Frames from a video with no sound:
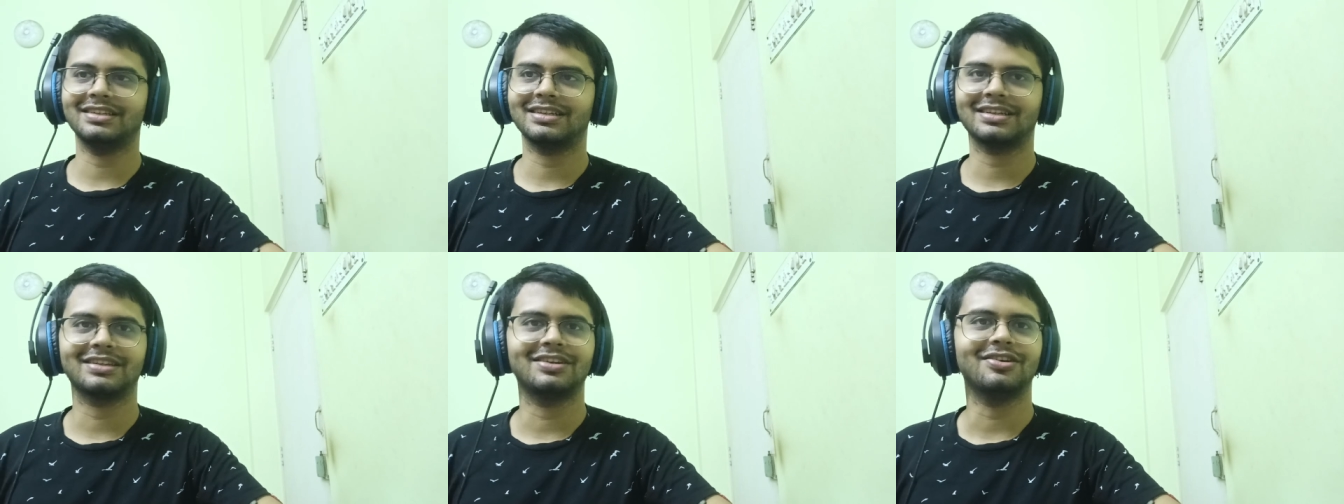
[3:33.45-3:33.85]

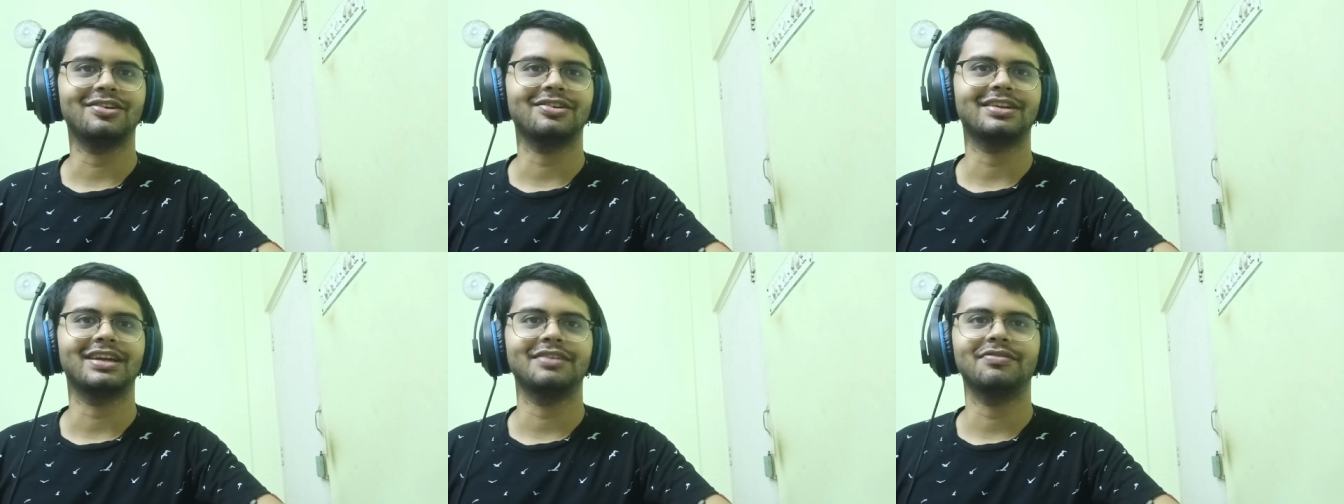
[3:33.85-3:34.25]
Oh
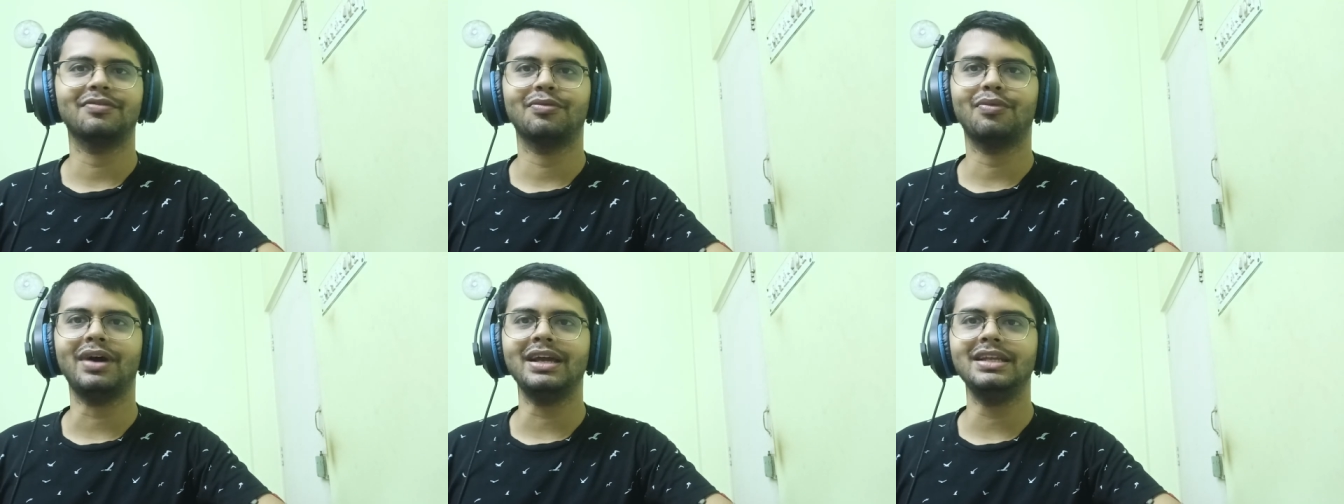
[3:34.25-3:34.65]
god, I,
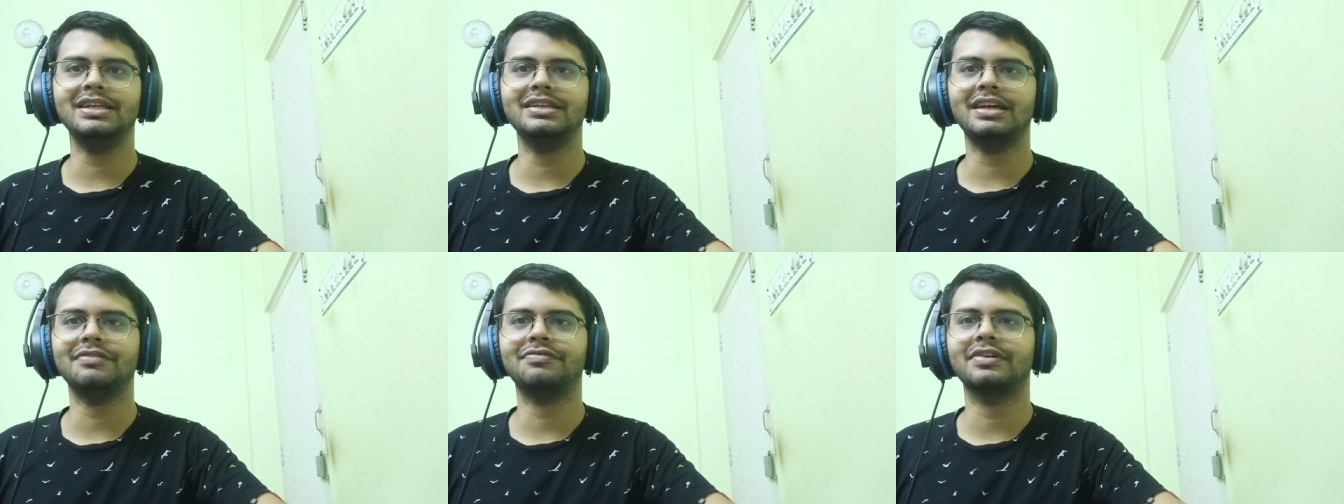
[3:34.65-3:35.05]
why
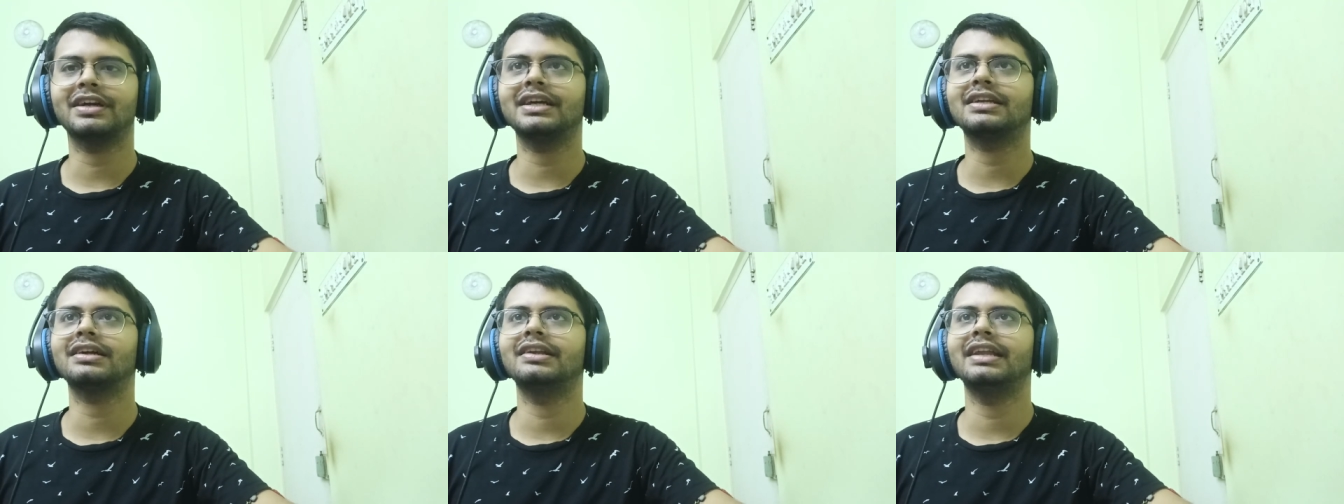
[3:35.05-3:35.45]
did I
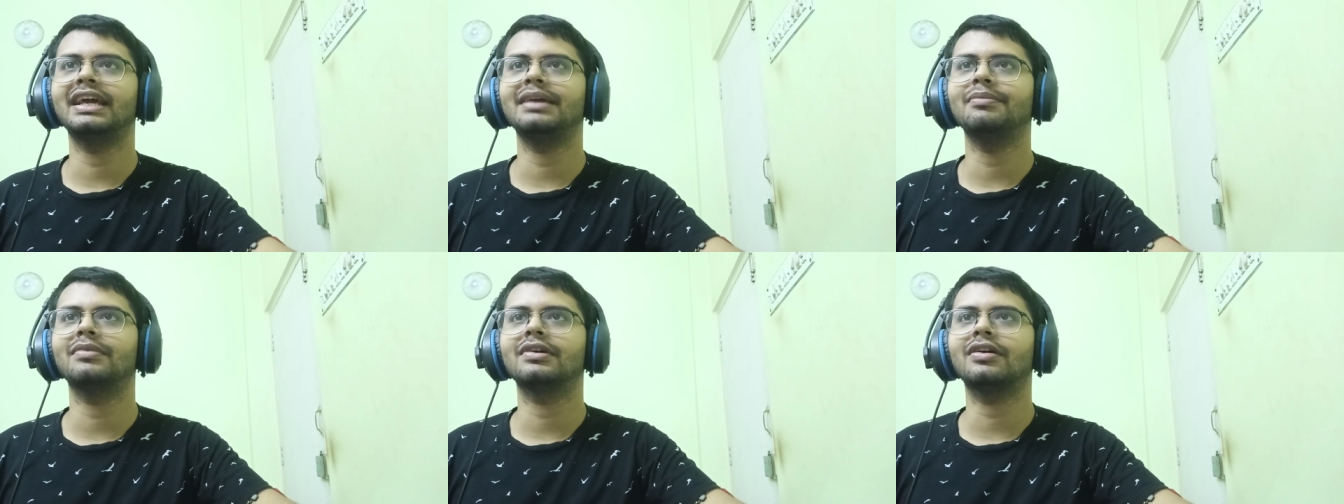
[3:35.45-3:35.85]
forget her
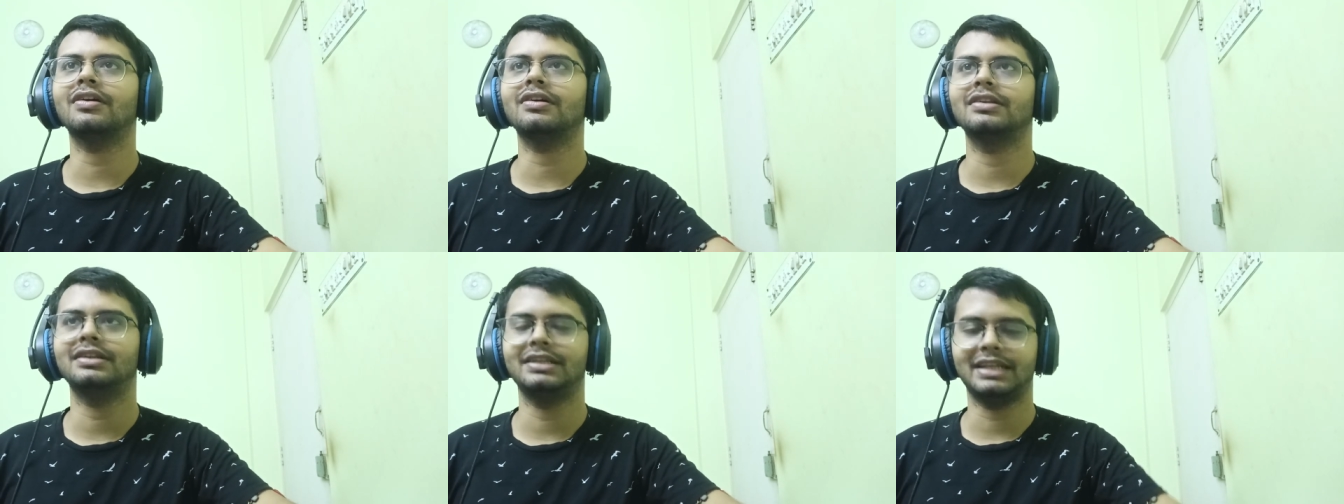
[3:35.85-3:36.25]
name?
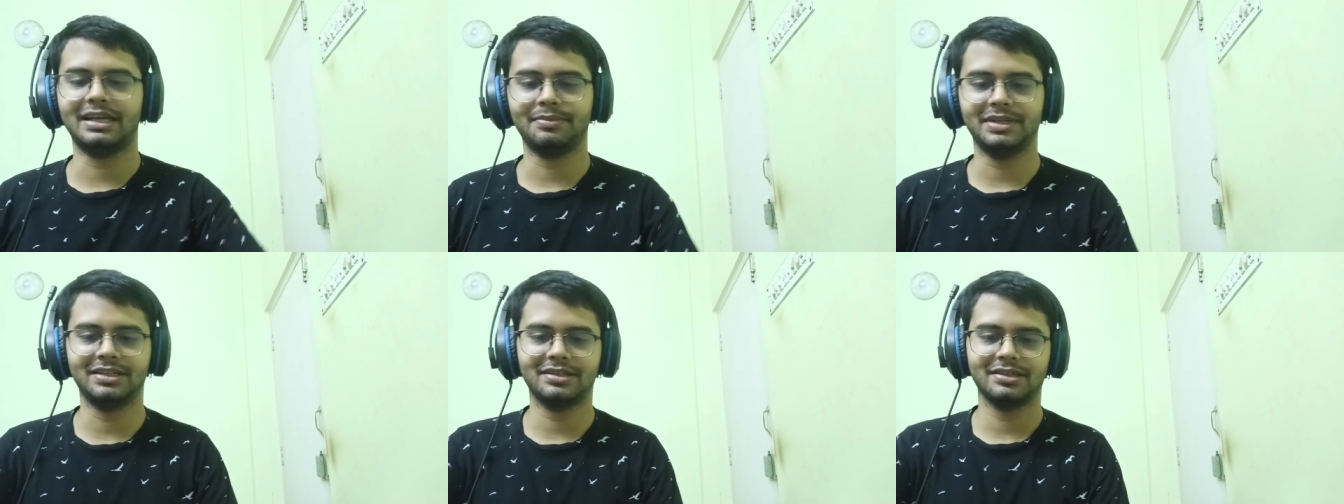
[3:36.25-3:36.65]
God
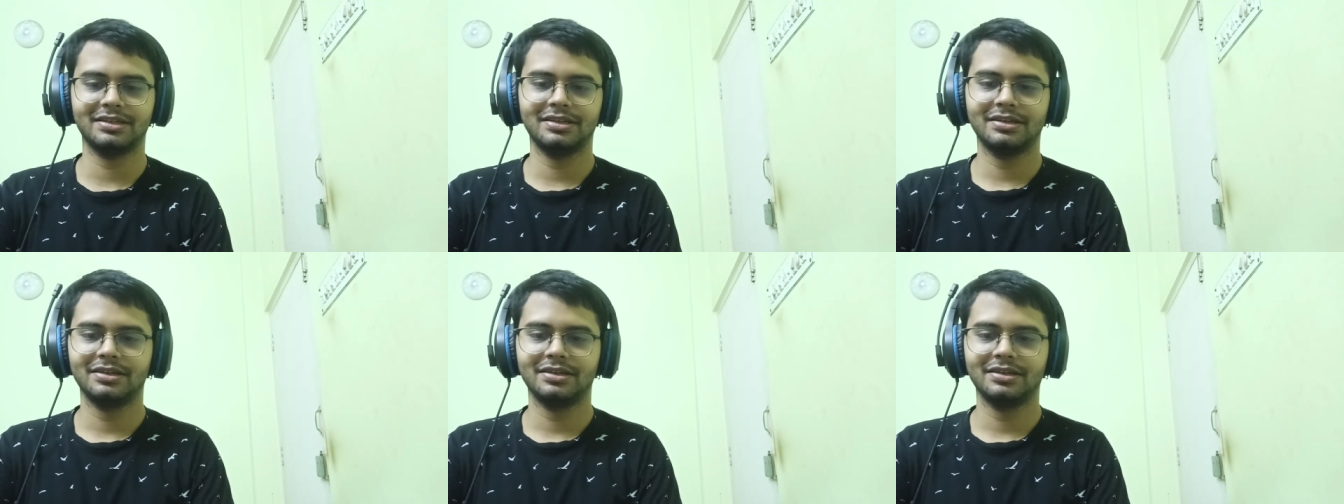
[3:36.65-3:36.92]
damn it.